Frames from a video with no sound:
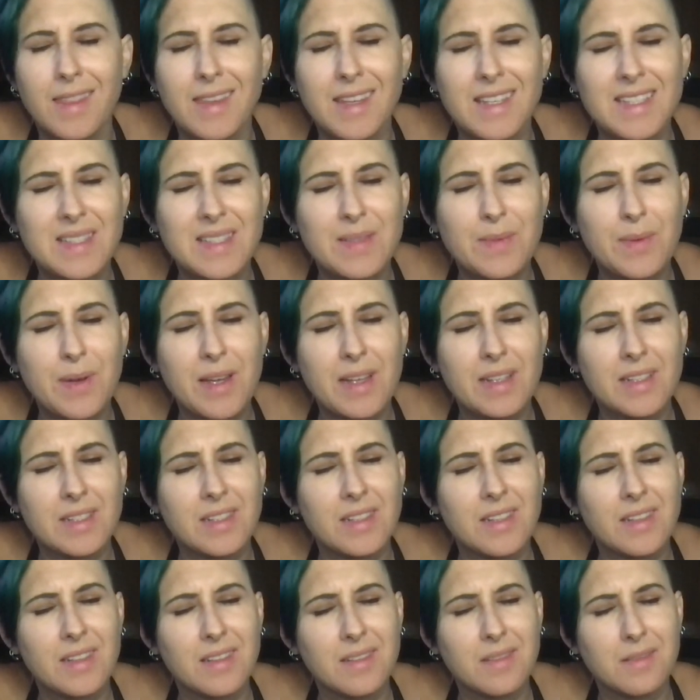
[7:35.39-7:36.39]
And this
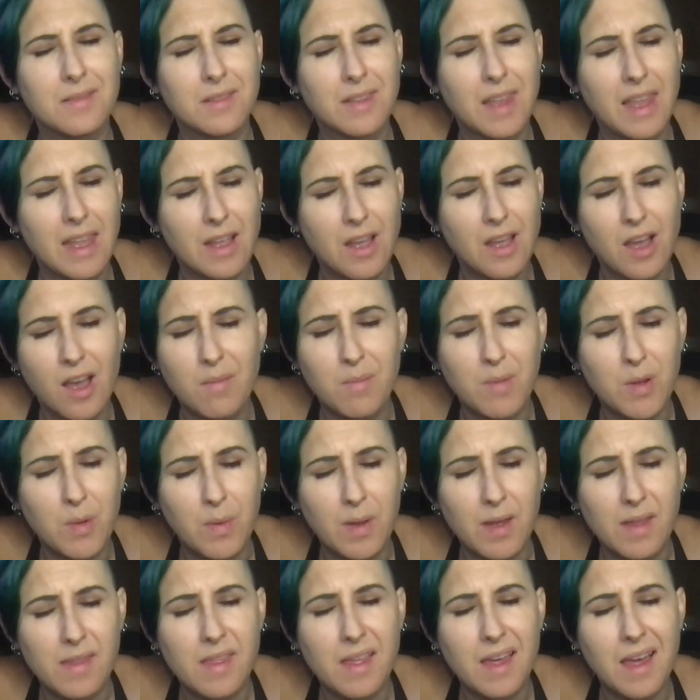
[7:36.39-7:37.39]
one they got me
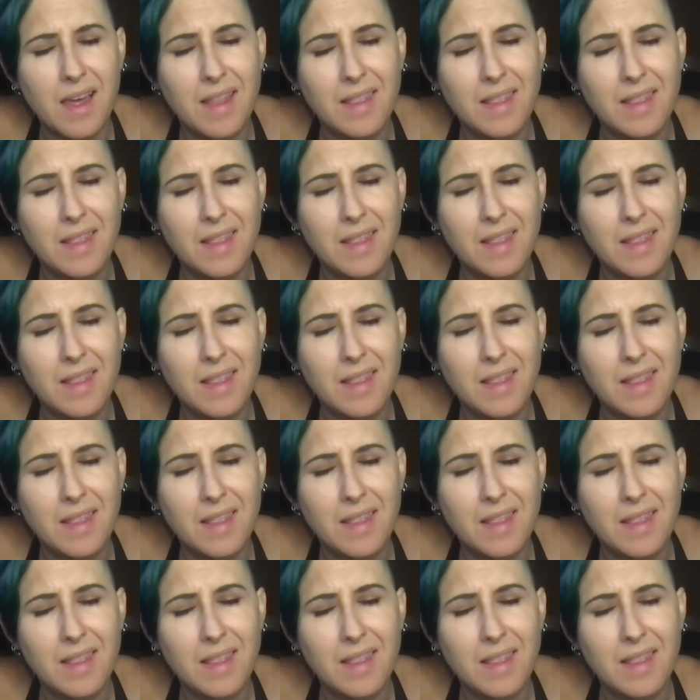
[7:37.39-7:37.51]
with